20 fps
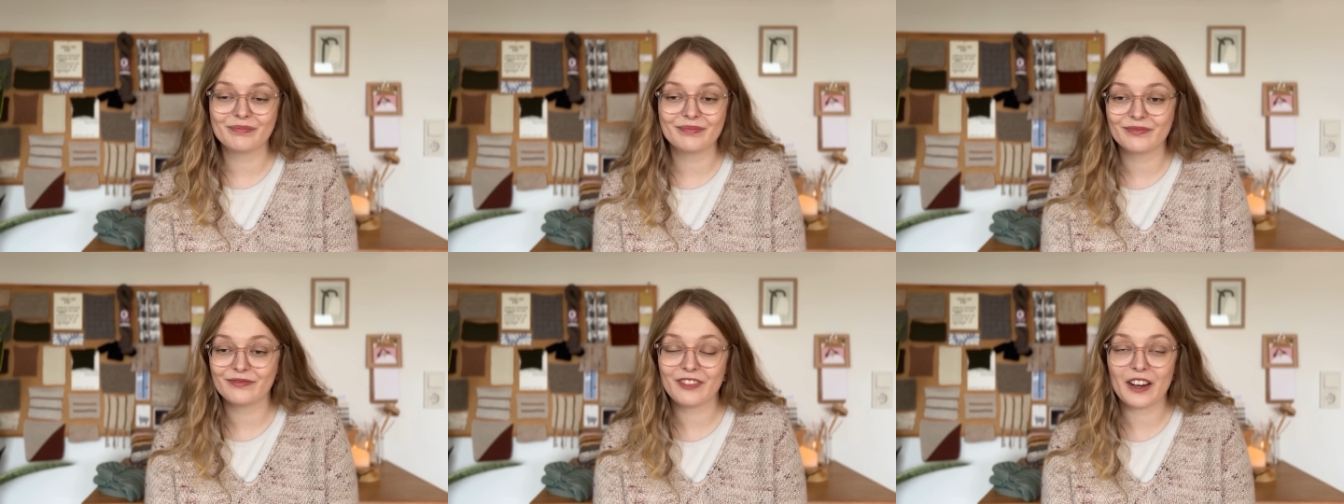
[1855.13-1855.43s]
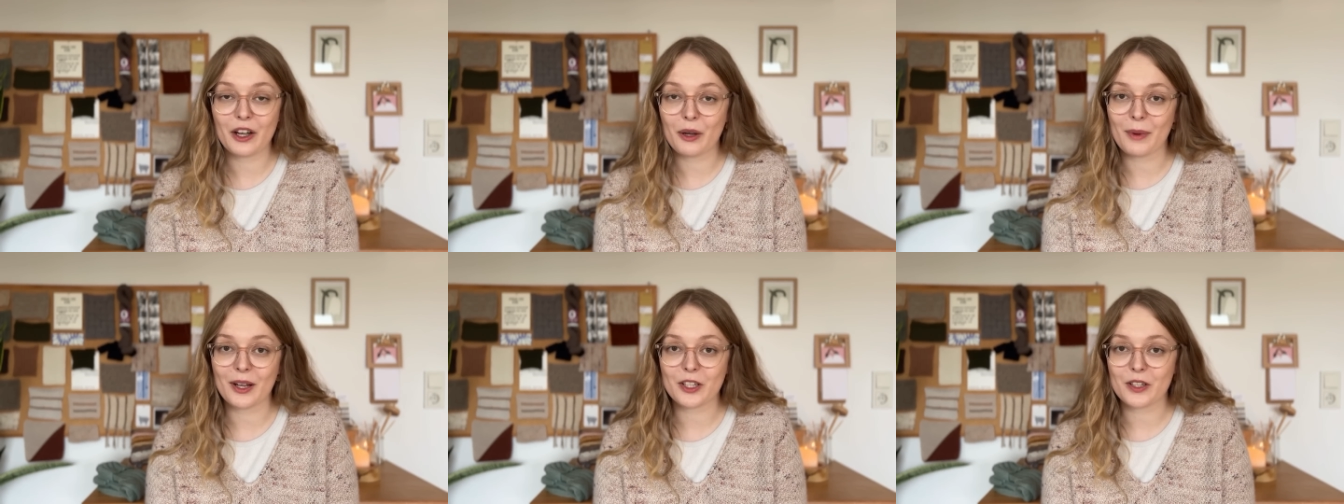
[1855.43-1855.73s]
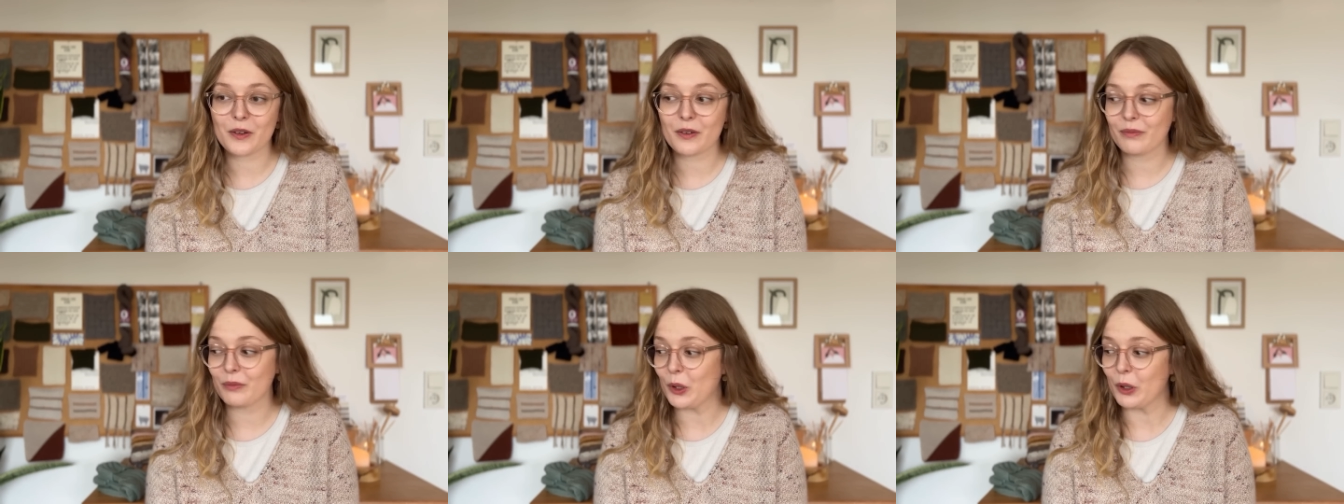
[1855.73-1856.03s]
very much
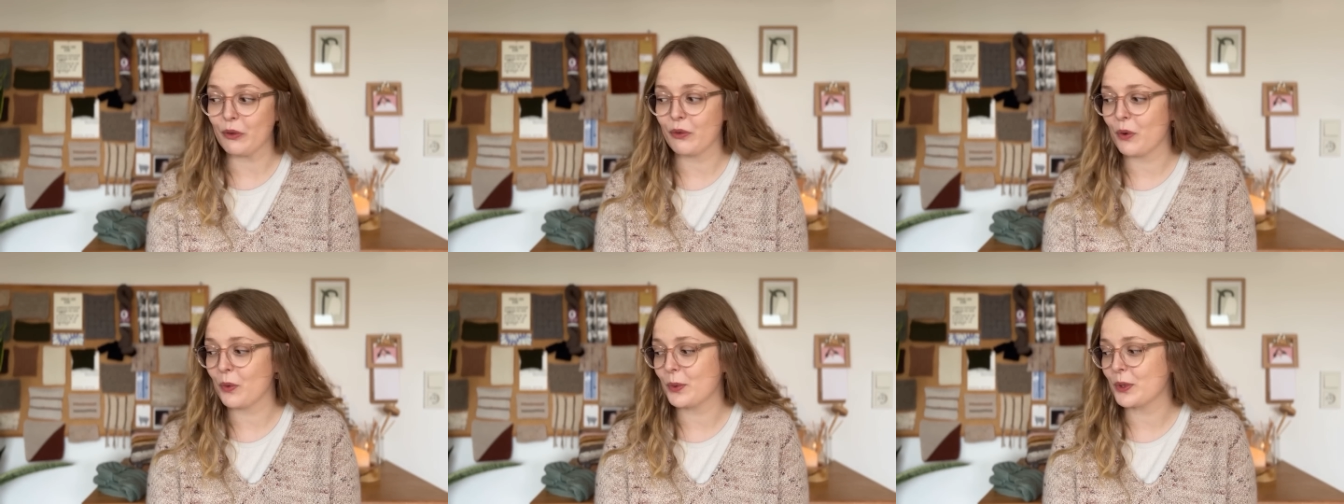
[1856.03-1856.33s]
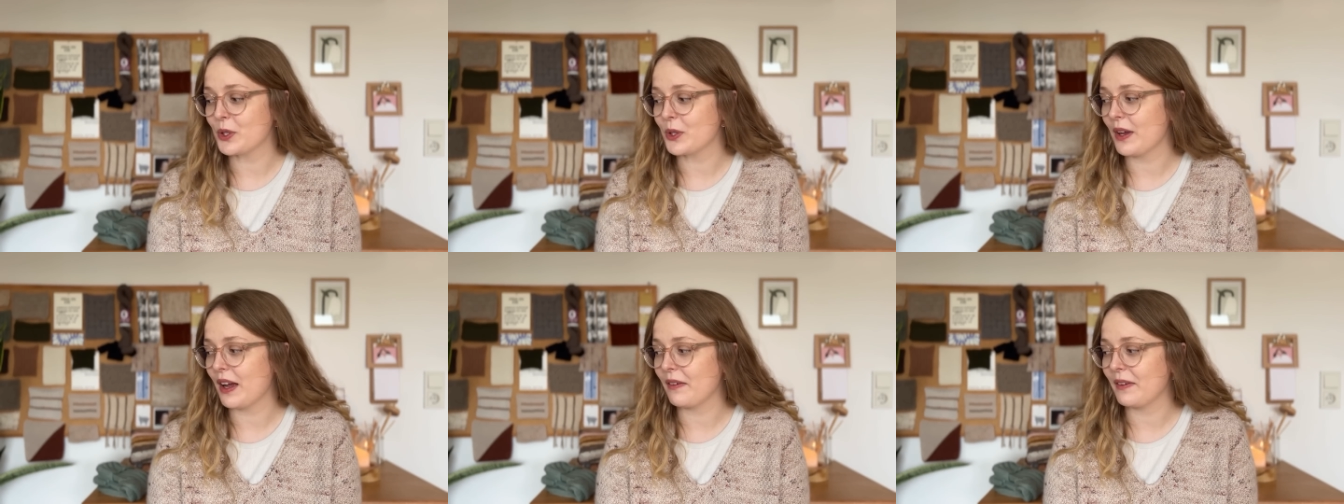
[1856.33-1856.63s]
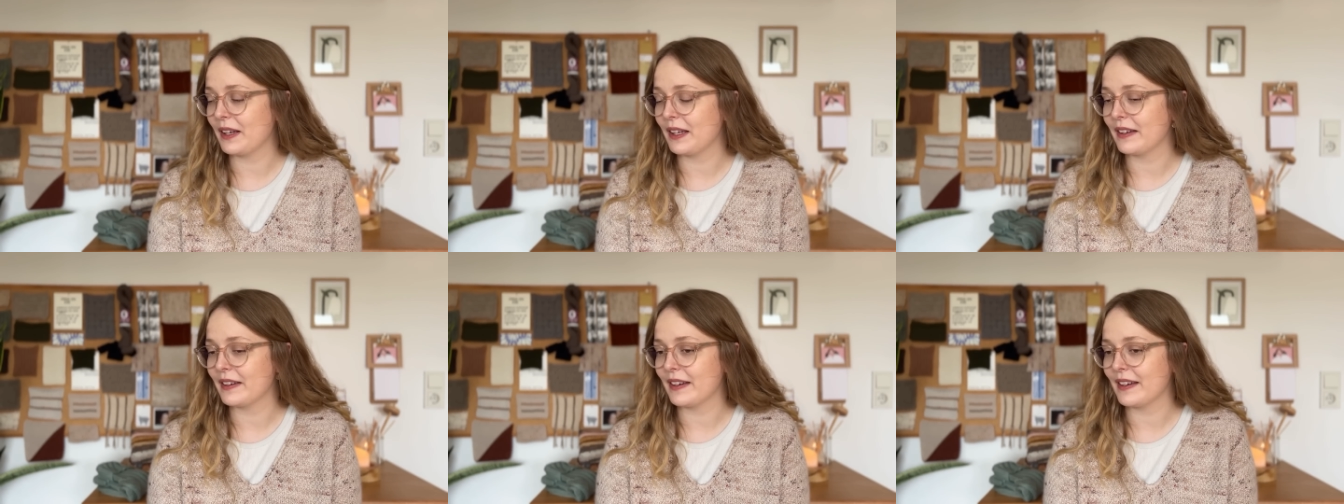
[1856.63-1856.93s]
look forward to
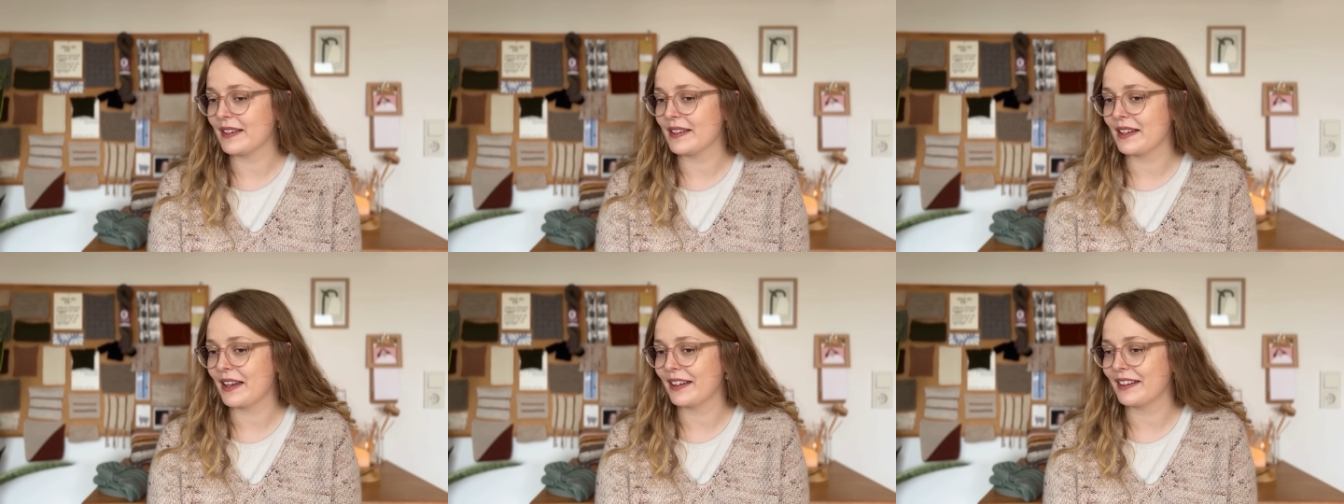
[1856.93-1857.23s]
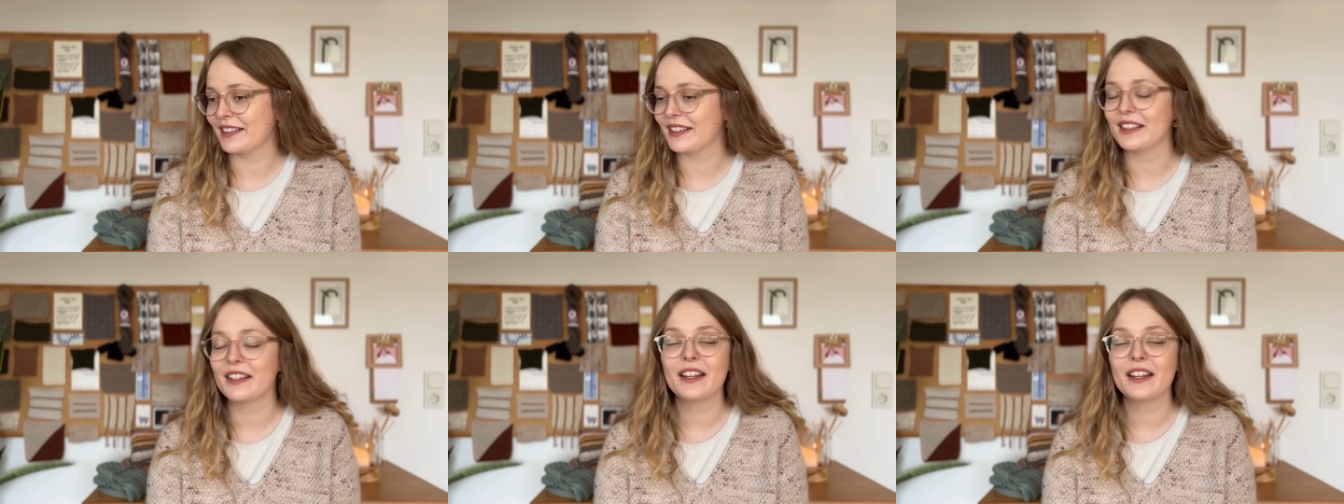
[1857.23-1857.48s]
having it as like